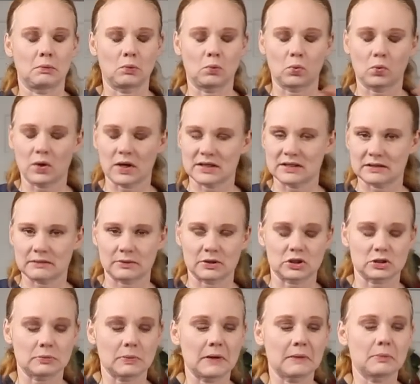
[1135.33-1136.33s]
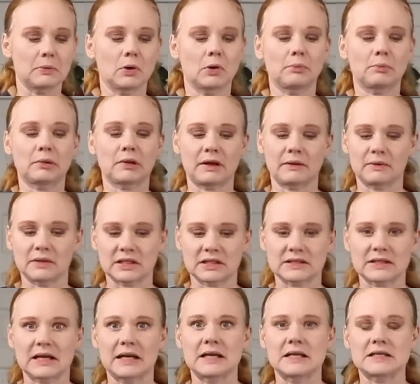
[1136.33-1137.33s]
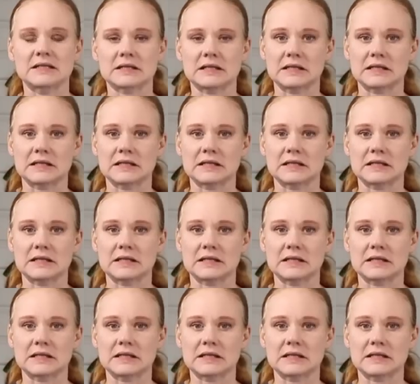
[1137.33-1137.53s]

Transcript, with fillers: waste a bunch of paper, play with the settings,